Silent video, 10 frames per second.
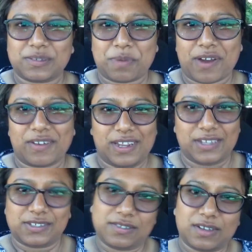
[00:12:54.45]
Apparently
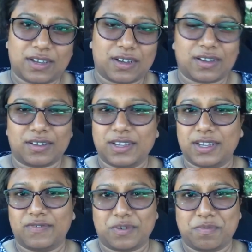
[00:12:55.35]
I
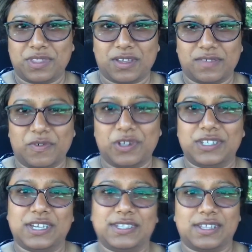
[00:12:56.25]
heard from the other
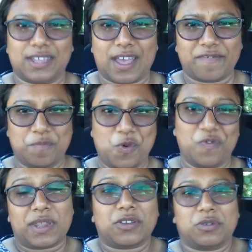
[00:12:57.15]
volunteers that they have more
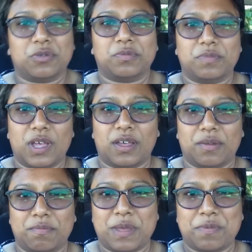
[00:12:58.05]
medical
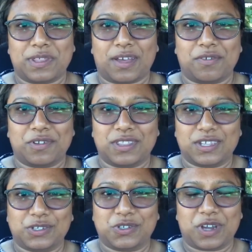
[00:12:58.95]
people that are on
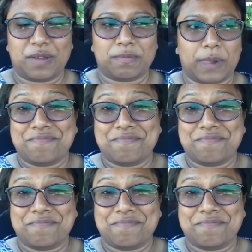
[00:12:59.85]
this trip.